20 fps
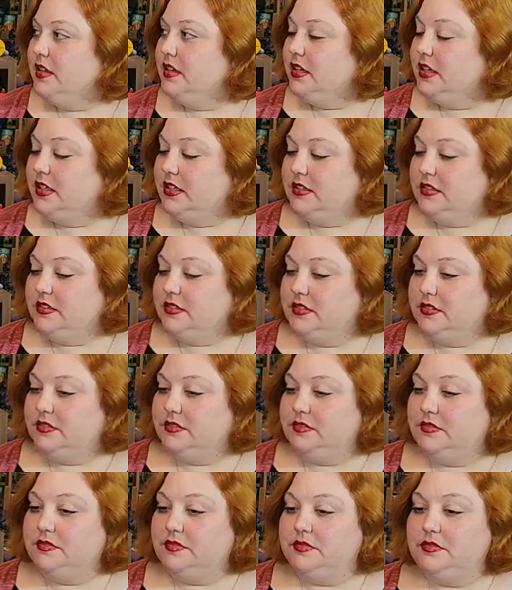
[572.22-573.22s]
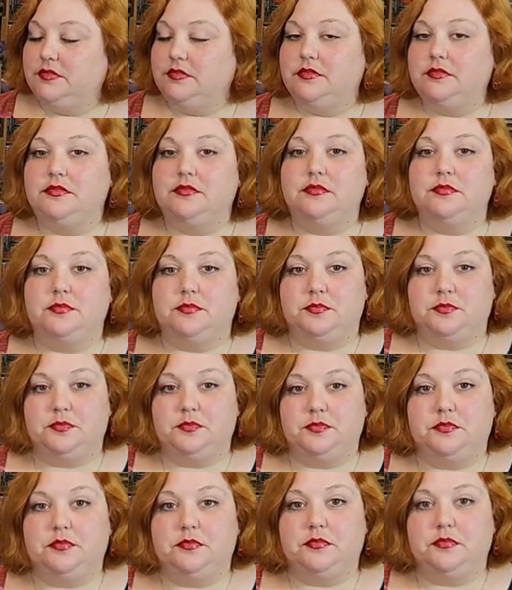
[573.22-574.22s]

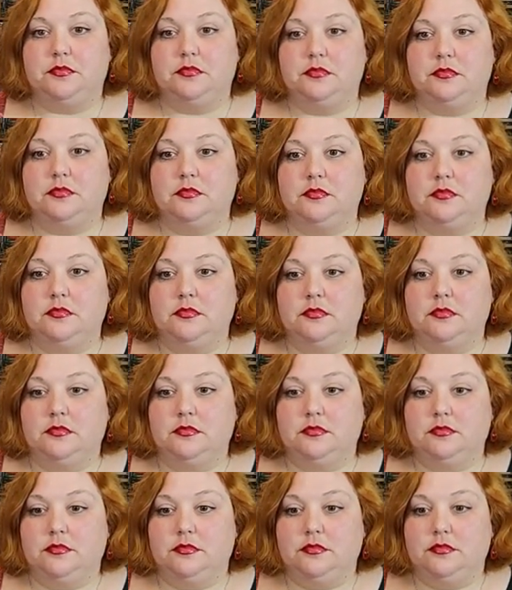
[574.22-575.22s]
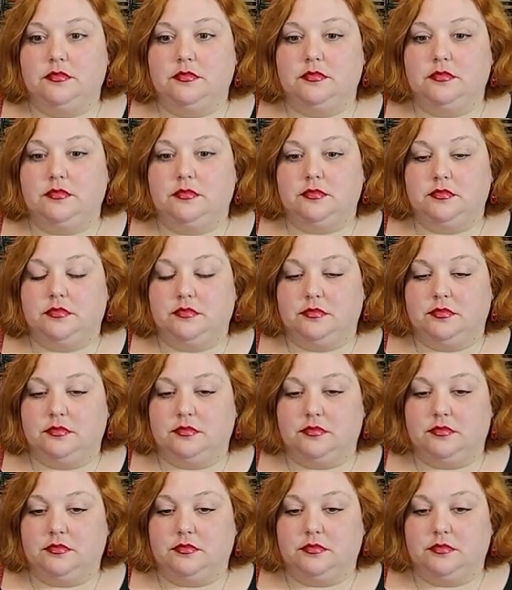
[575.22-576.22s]

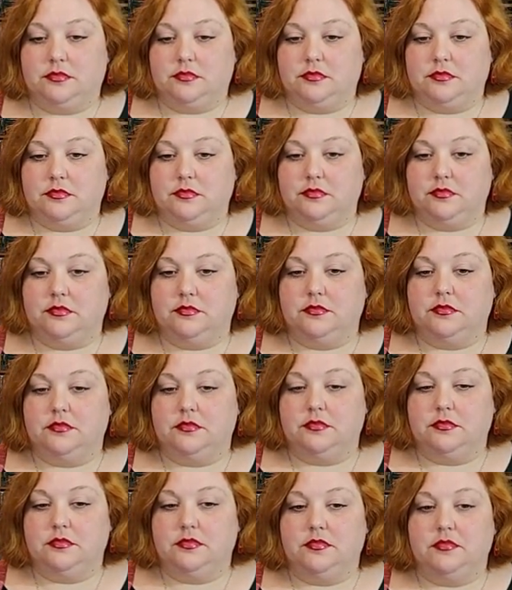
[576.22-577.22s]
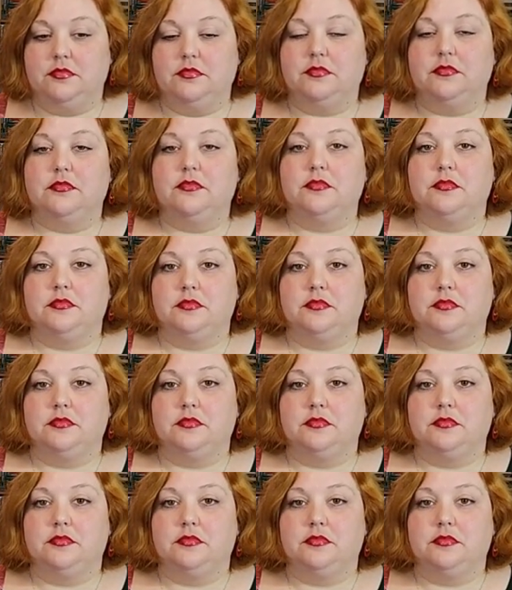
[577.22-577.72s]
(silent)